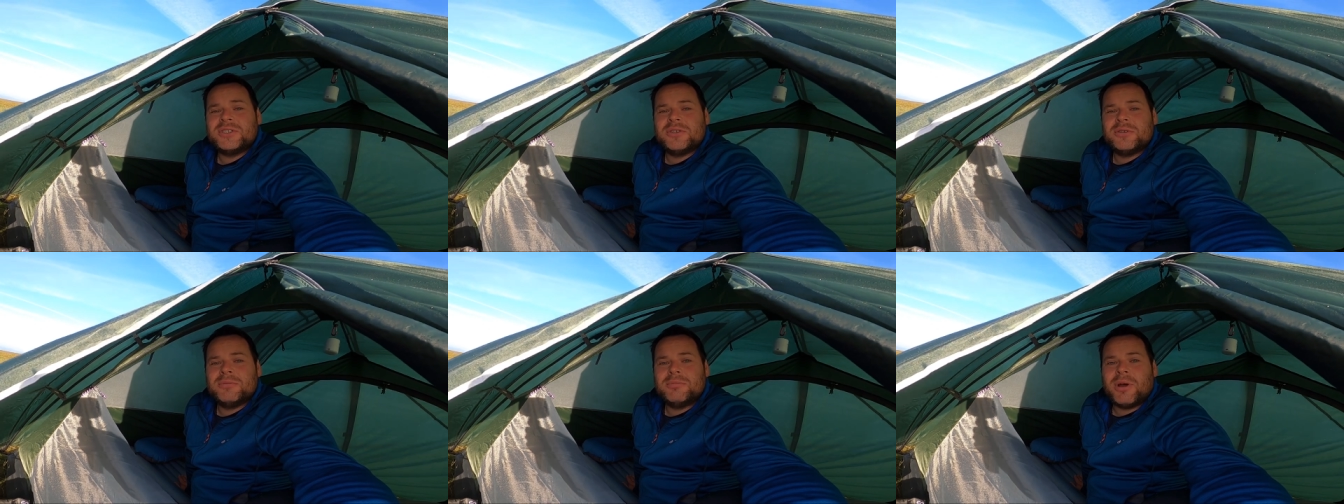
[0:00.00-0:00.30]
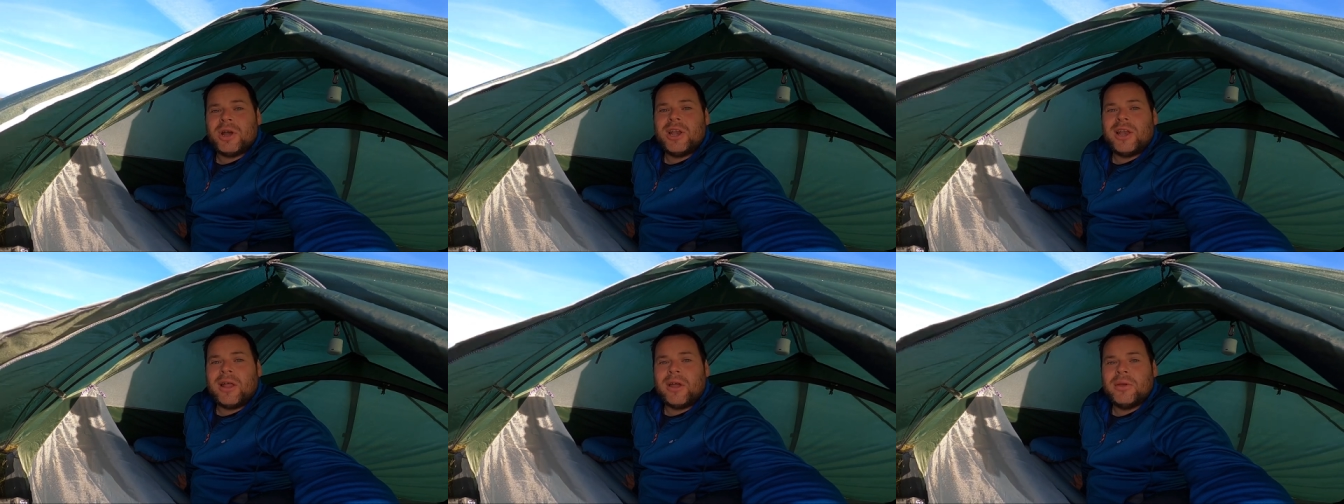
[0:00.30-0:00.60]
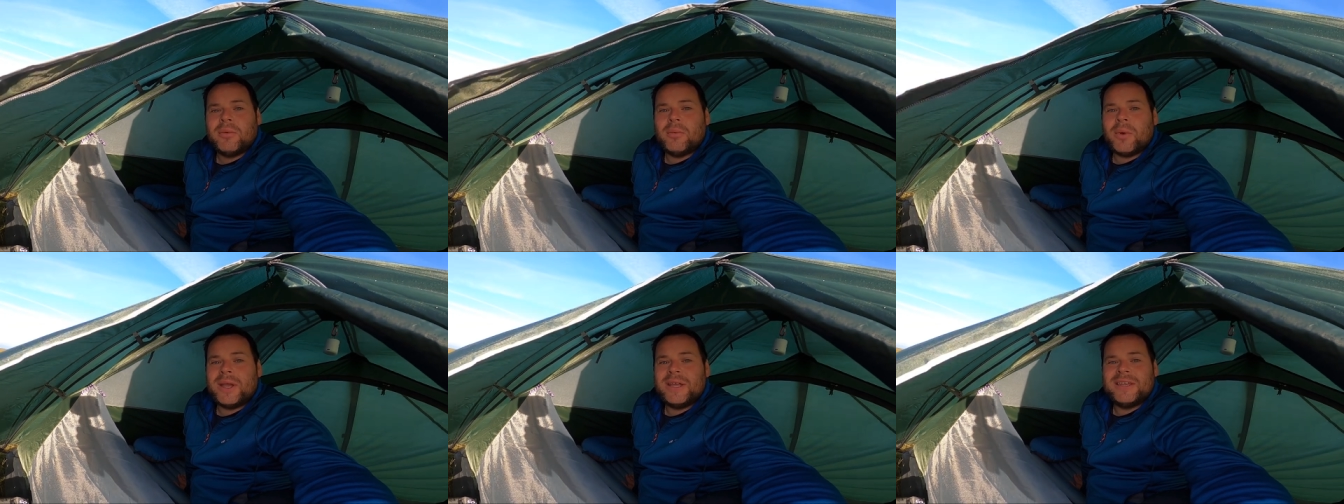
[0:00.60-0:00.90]
to my
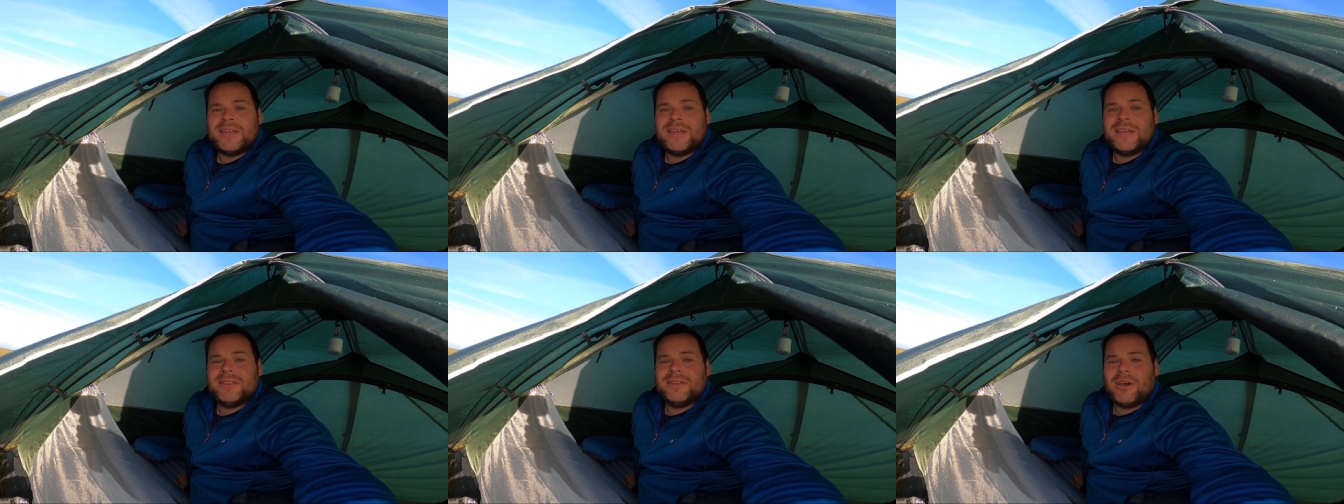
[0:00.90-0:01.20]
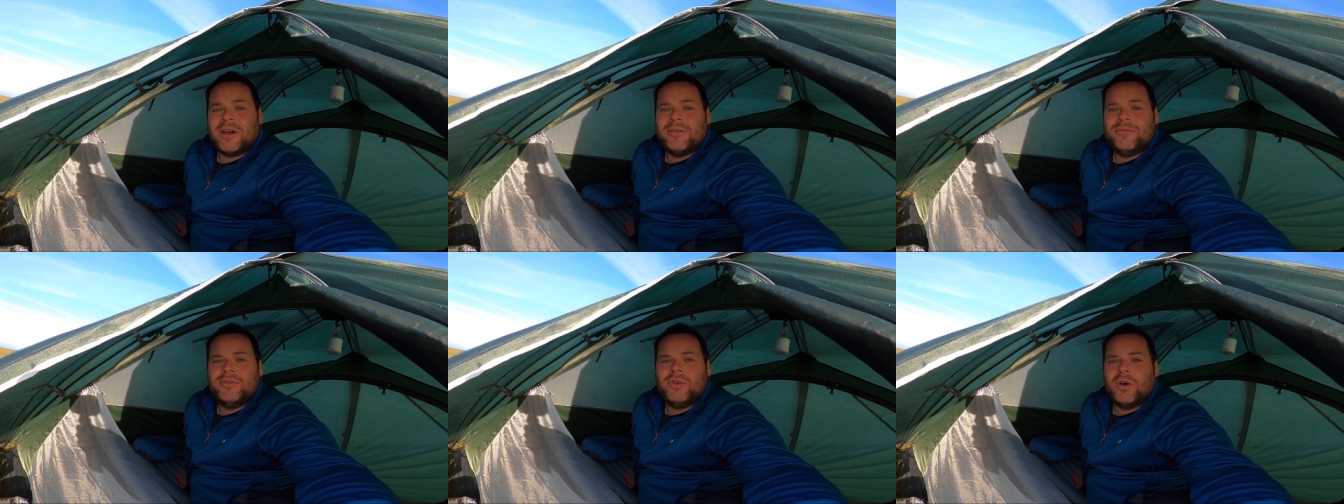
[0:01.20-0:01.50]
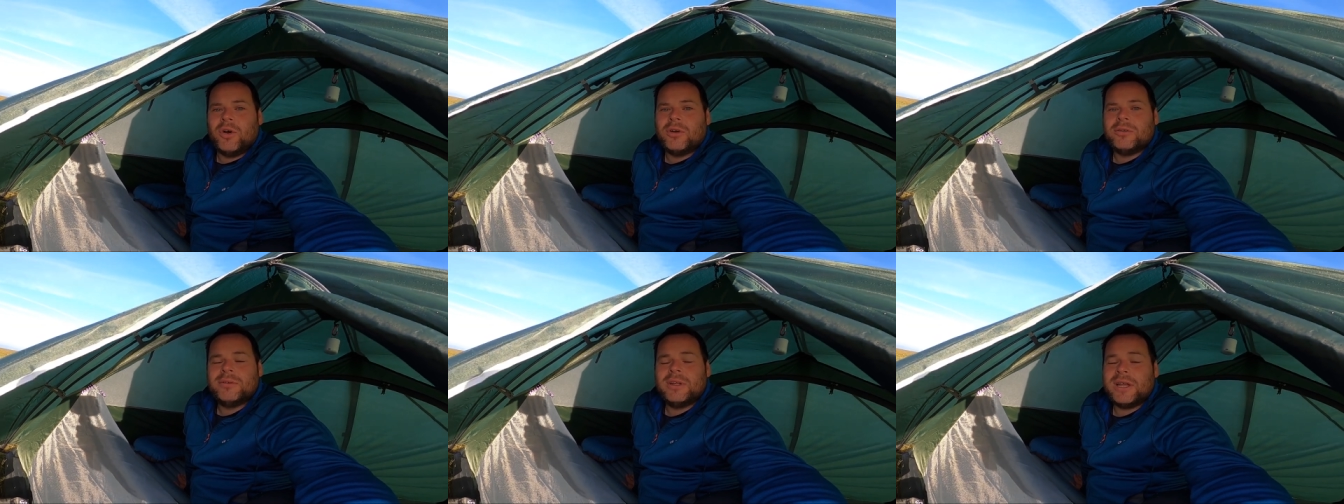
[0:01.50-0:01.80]
lightweight kit that I've
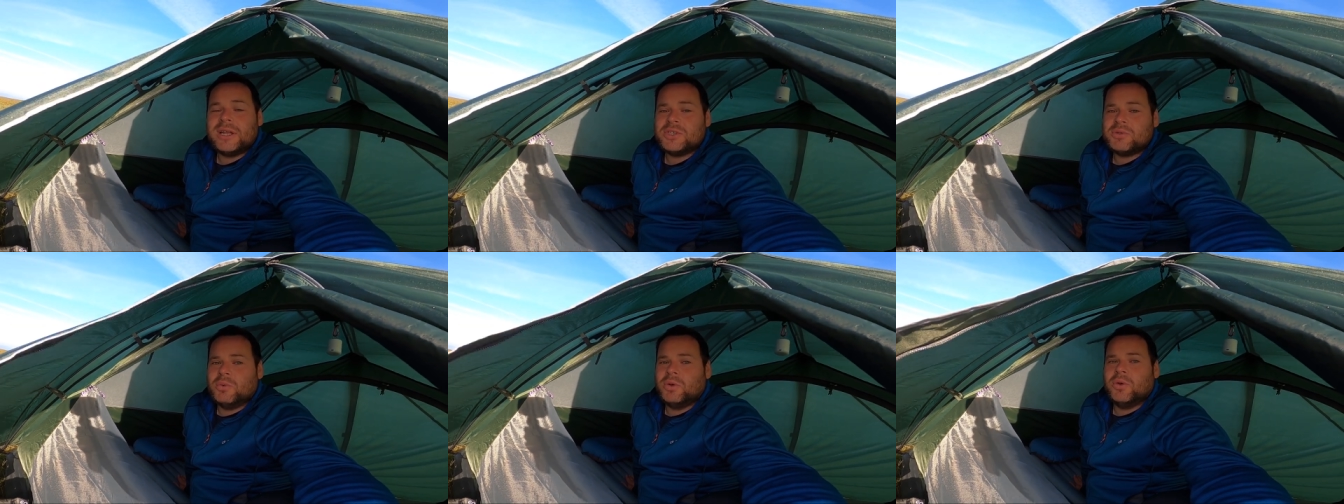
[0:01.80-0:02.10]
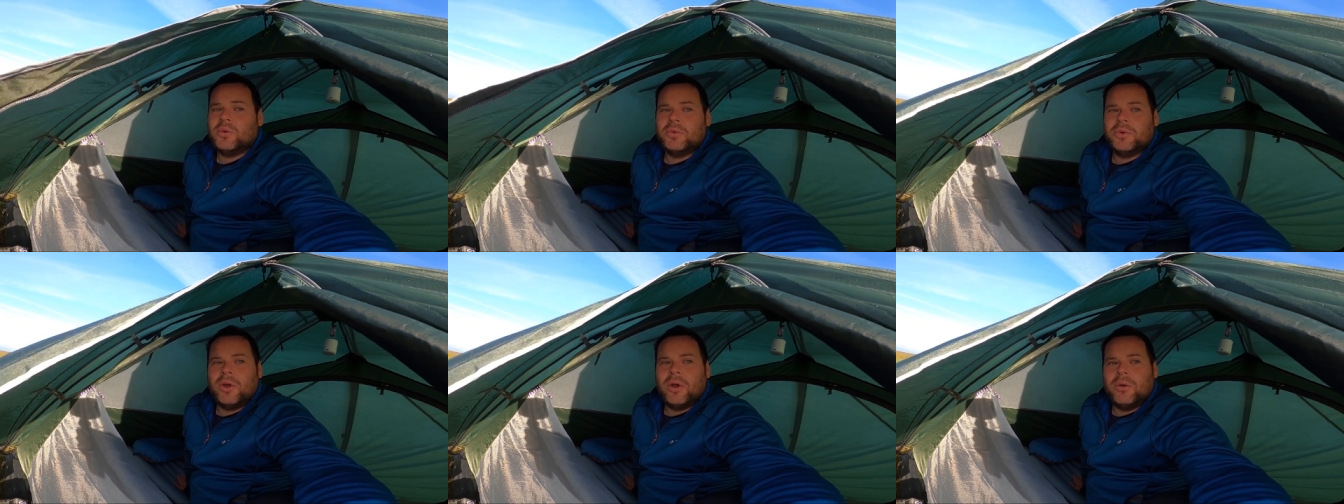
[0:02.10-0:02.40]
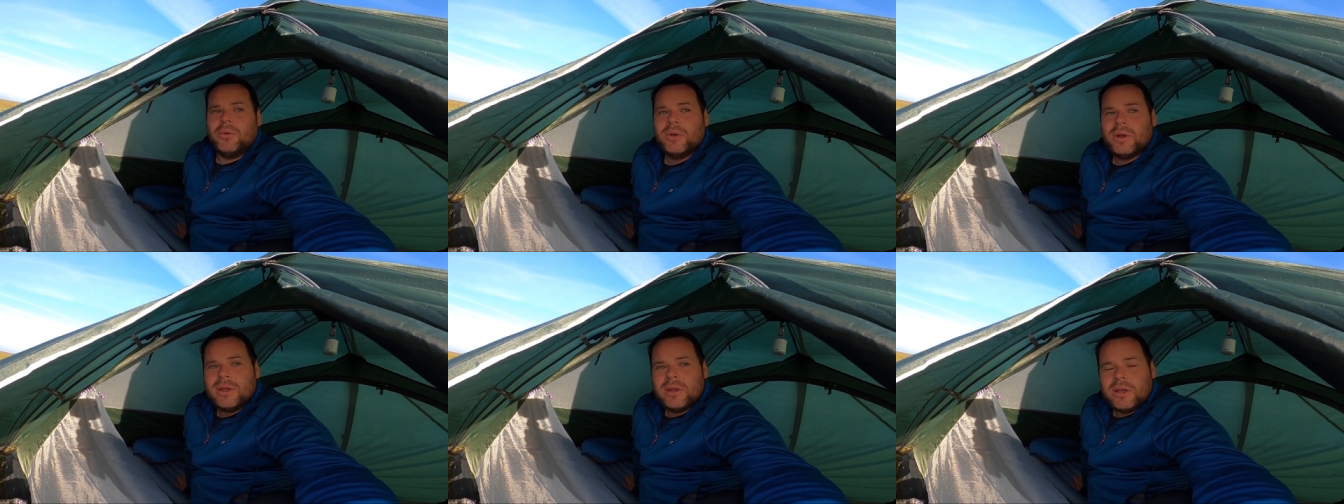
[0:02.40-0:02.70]
got, as we all
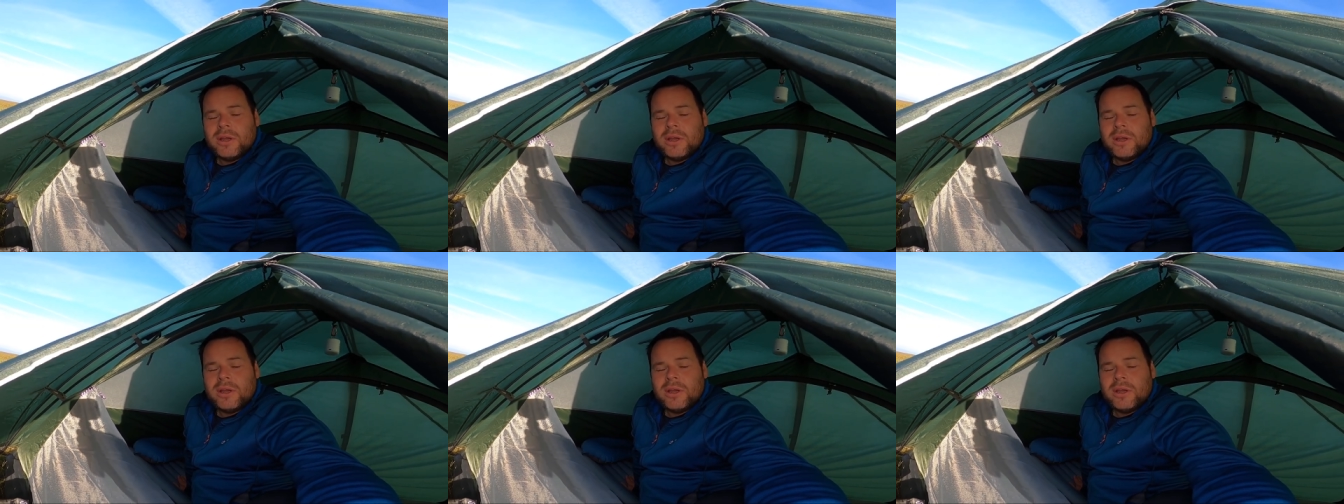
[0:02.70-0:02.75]
know.